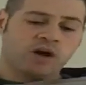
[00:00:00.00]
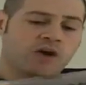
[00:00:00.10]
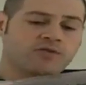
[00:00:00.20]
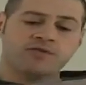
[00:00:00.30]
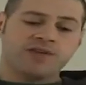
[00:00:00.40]

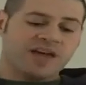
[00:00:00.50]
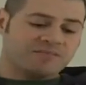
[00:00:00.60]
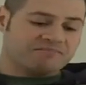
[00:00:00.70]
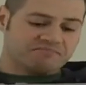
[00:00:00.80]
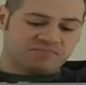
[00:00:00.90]
Other than
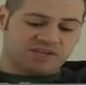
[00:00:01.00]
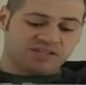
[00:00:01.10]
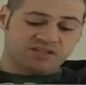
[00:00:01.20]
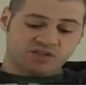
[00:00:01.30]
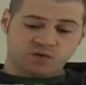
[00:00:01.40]
that,
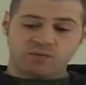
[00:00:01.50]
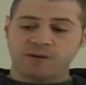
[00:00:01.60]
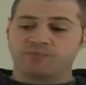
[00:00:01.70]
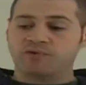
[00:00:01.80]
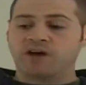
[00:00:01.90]
this is a
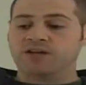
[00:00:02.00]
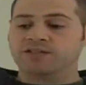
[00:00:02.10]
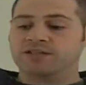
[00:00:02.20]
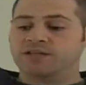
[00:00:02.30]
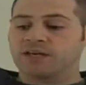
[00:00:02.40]
great
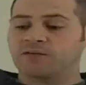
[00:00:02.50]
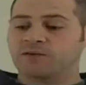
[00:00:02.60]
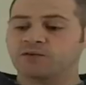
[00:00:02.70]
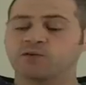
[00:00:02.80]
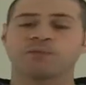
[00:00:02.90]
product. If
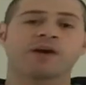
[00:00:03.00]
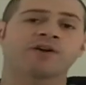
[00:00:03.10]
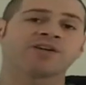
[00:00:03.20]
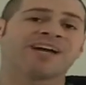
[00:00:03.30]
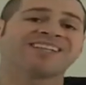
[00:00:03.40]
you're a new
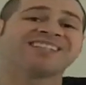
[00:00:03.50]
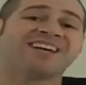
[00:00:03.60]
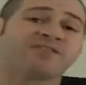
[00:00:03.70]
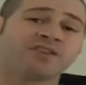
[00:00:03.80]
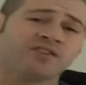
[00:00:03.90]
parent, I
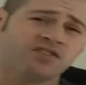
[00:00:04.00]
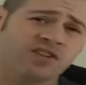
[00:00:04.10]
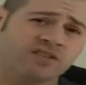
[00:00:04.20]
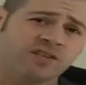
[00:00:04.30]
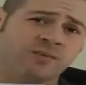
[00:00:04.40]
definitely
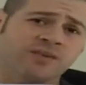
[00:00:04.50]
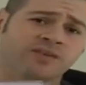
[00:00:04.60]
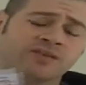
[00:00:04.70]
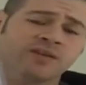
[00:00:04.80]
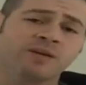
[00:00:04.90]
suggest something like
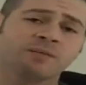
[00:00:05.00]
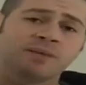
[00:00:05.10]
this.